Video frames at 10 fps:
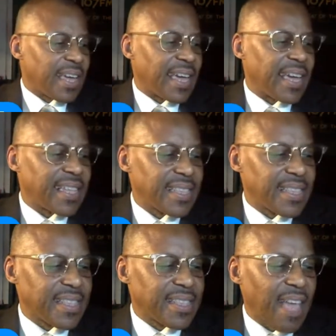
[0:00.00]
And
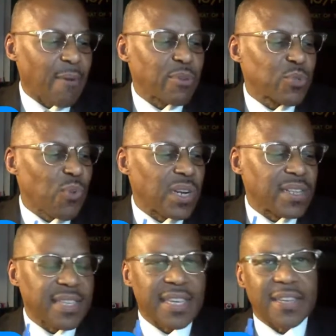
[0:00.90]
that was one
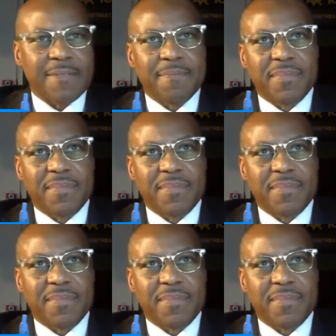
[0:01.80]
of the